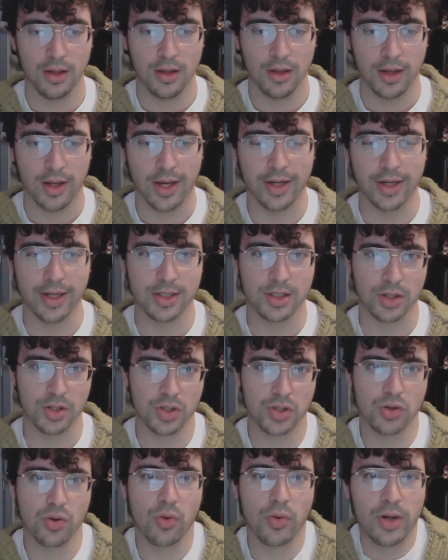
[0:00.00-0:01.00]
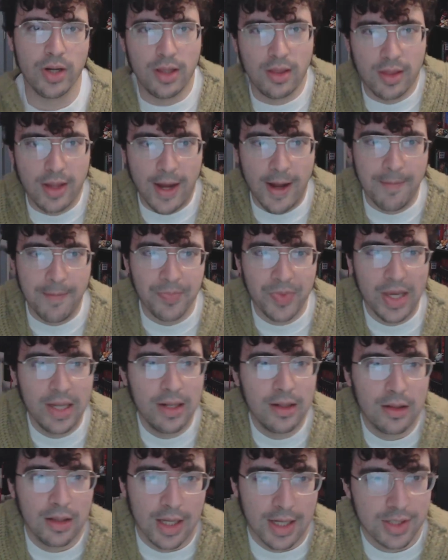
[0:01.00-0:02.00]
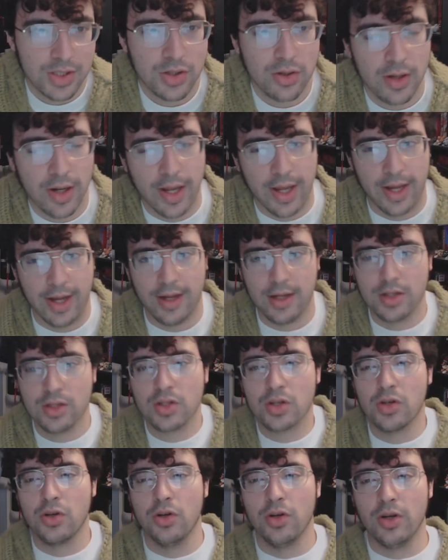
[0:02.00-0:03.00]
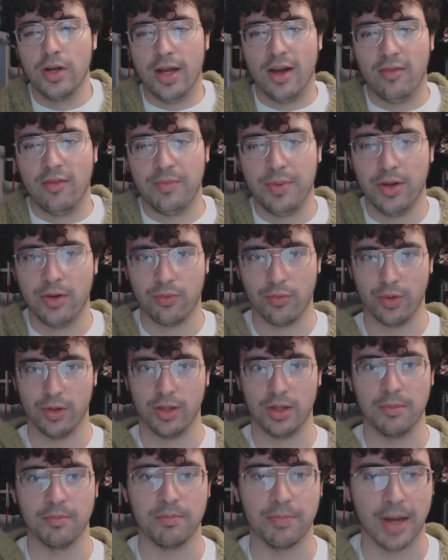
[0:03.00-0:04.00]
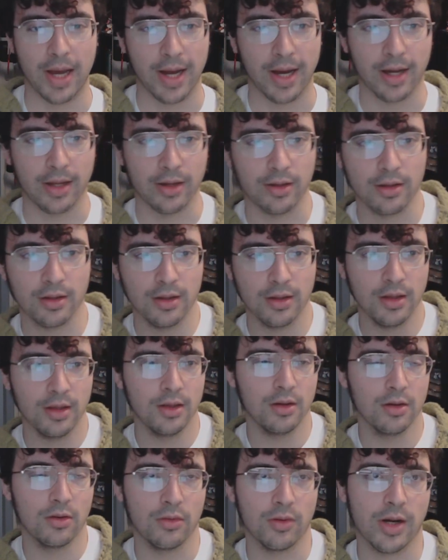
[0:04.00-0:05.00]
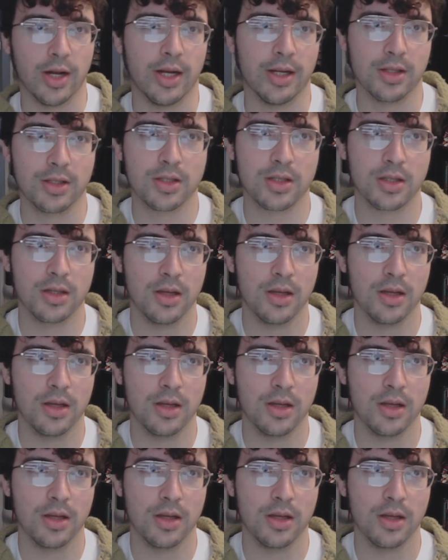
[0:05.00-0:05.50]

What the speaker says: And it's a story that, in lesser hands, could have been really bad, right?